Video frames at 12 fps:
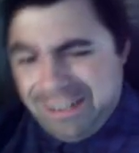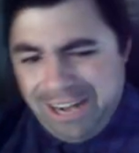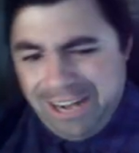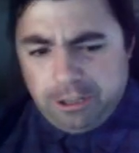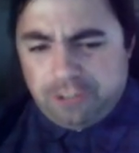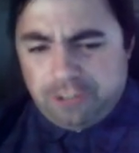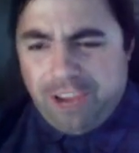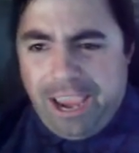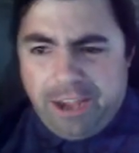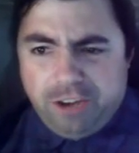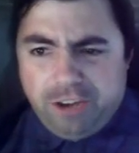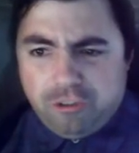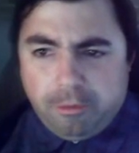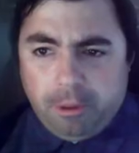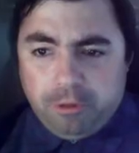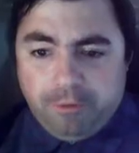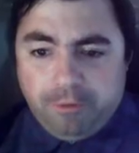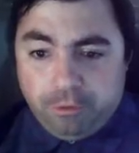Now let's add in some
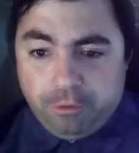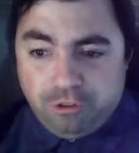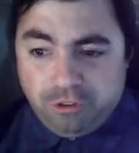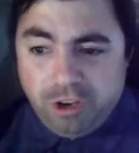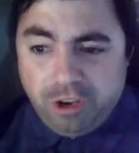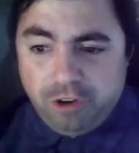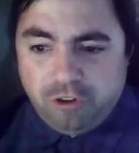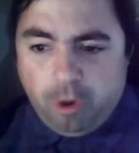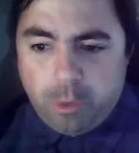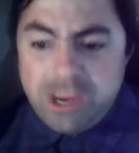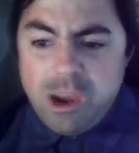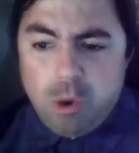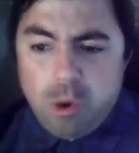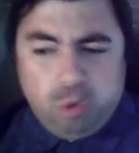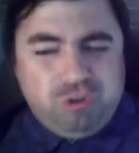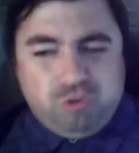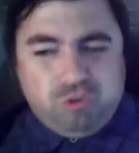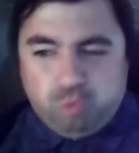other viruses, shall we?
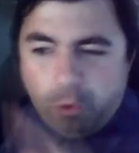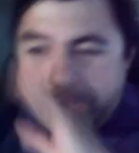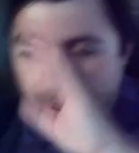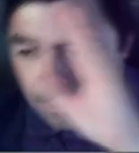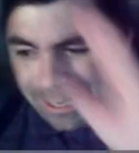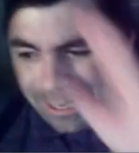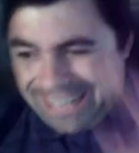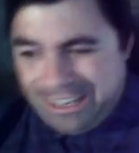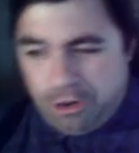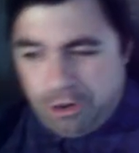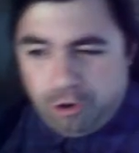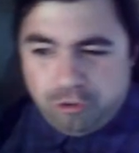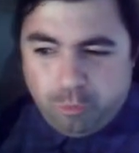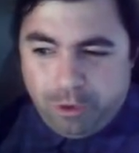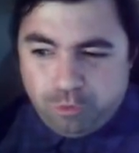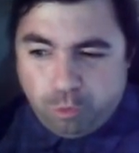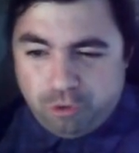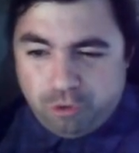We'll just randomly click on some
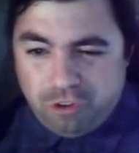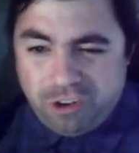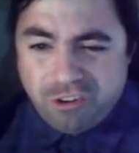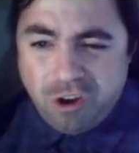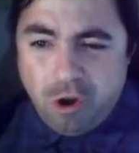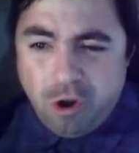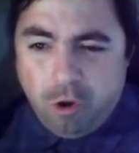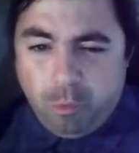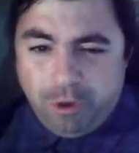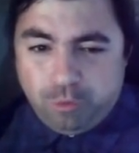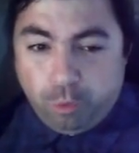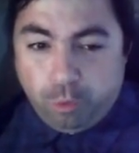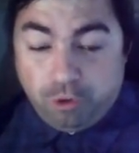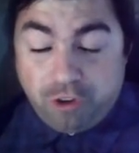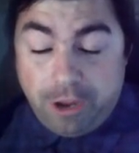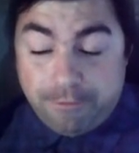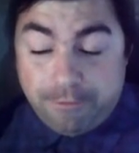wastewater sites on Wastewater Scan.